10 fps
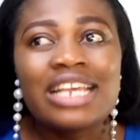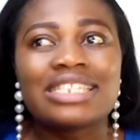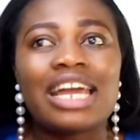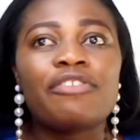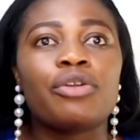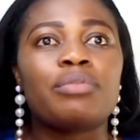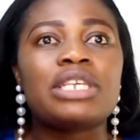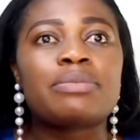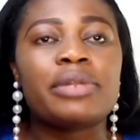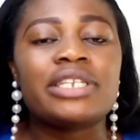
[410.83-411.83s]
Start from
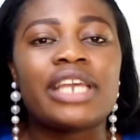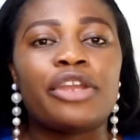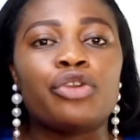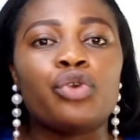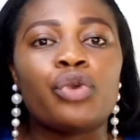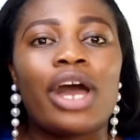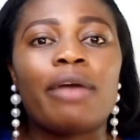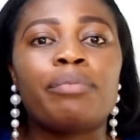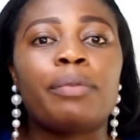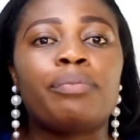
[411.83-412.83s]
this place that you know you
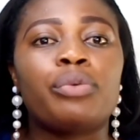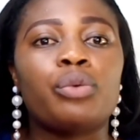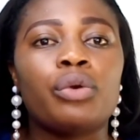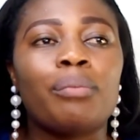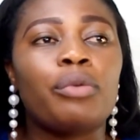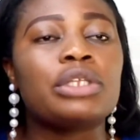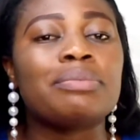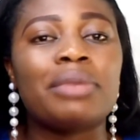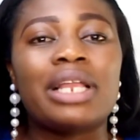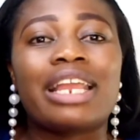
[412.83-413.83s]
have people, both
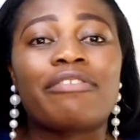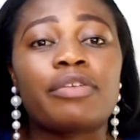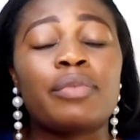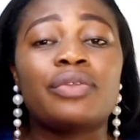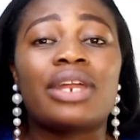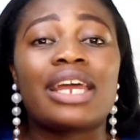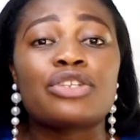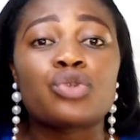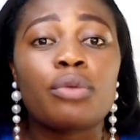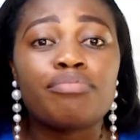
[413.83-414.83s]
male and female, that are
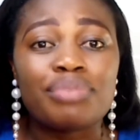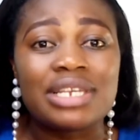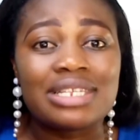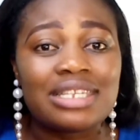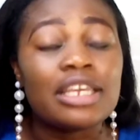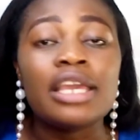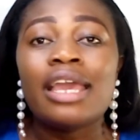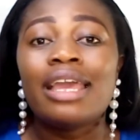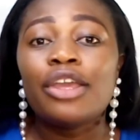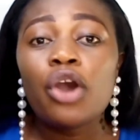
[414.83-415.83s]
so busy.
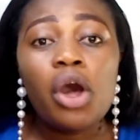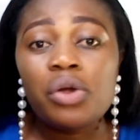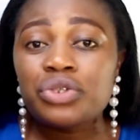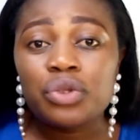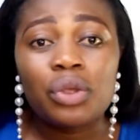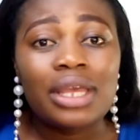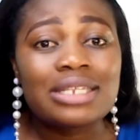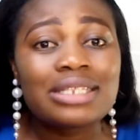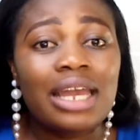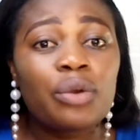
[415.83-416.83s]
Also, you can
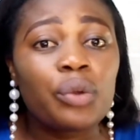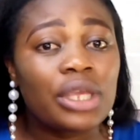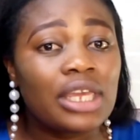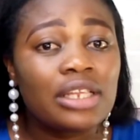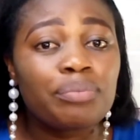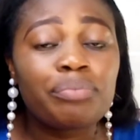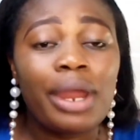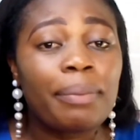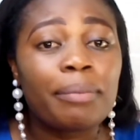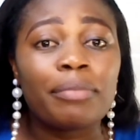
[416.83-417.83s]
start cooking,
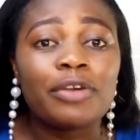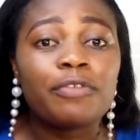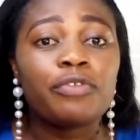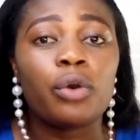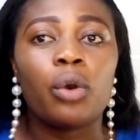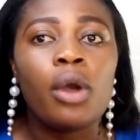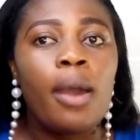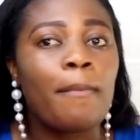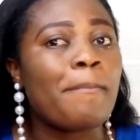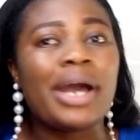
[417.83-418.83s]
prepping meal for
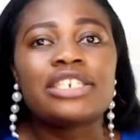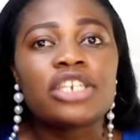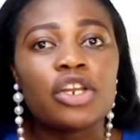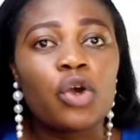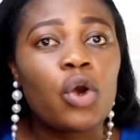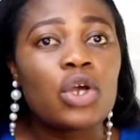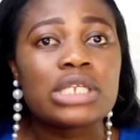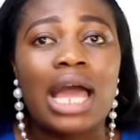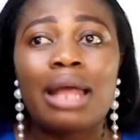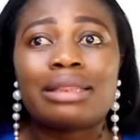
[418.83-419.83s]
bachelors
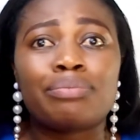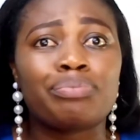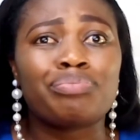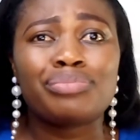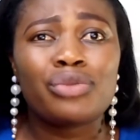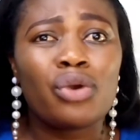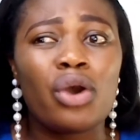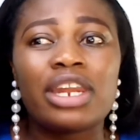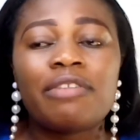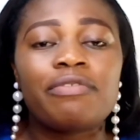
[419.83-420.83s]
and
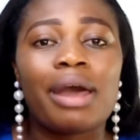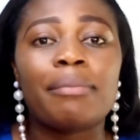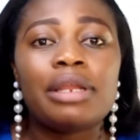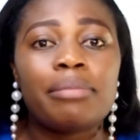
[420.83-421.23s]
other family